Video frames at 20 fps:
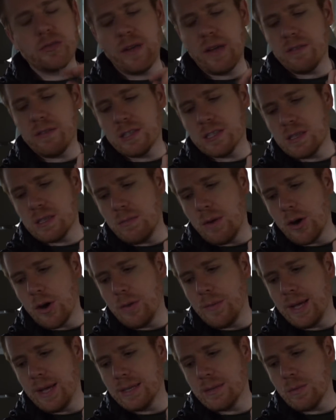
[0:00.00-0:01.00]
Favorites tomorrow
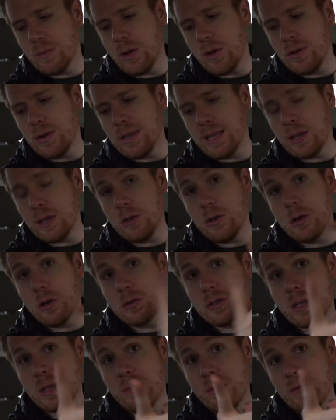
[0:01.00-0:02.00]
because I'm going to let you know.
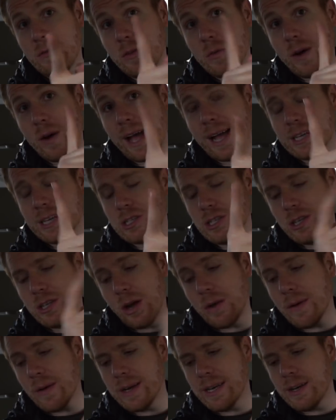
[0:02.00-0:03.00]
Some of you will actually
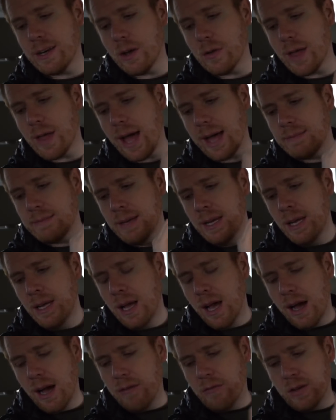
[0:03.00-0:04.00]
already know that,
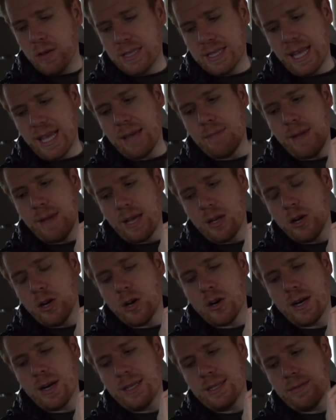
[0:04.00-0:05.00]
of what's like my
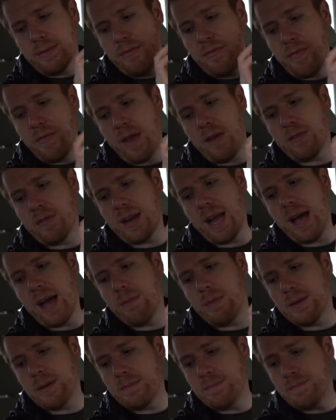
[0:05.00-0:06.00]
current favorite
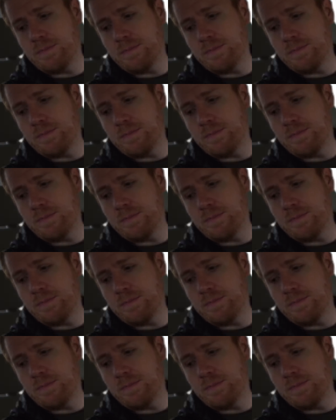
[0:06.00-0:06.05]
album.